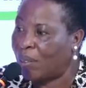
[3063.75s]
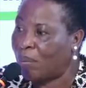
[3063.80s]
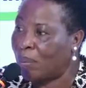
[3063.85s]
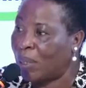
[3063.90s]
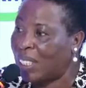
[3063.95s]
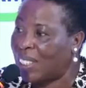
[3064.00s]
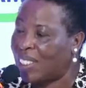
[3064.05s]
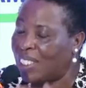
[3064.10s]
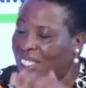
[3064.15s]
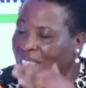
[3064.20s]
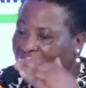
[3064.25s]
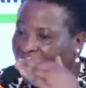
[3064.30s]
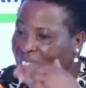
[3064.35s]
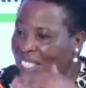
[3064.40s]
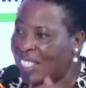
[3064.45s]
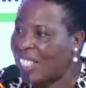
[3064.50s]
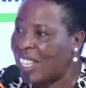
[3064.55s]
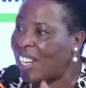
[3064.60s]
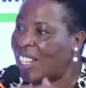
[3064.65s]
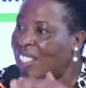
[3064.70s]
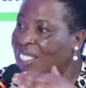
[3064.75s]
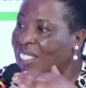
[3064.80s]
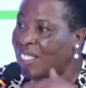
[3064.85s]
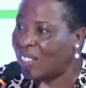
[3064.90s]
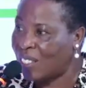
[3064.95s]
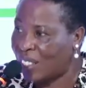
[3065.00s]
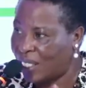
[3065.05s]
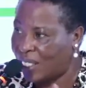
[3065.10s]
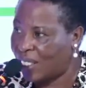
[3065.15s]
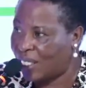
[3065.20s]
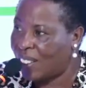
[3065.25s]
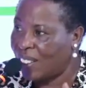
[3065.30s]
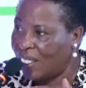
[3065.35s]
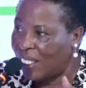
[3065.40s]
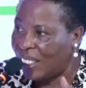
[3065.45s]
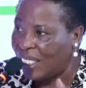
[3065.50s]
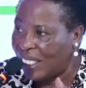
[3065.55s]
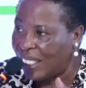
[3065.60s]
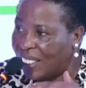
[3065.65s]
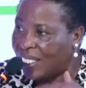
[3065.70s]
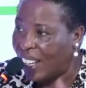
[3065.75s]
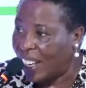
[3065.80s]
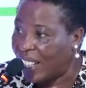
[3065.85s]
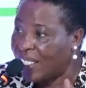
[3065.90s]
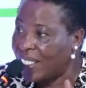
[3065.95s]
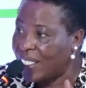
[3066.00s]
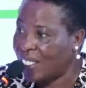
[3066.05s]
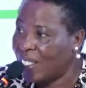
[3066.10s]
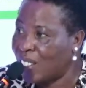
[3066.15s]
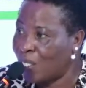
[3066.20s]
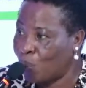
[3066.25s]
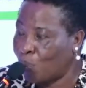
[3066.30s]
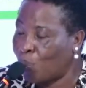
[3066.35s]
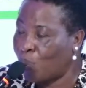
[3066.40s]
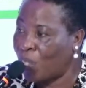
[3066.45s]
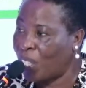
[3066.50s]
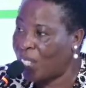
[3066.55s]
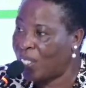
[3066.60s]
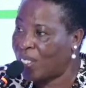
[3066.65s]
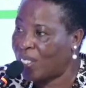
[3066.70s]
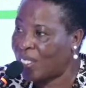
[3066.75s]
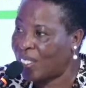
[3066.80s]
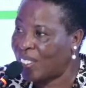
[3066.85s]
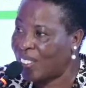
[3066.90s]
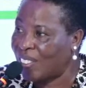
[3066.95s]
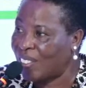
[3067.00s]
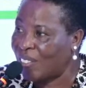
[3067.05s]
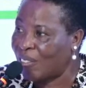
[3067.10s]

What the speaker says: But it has its price.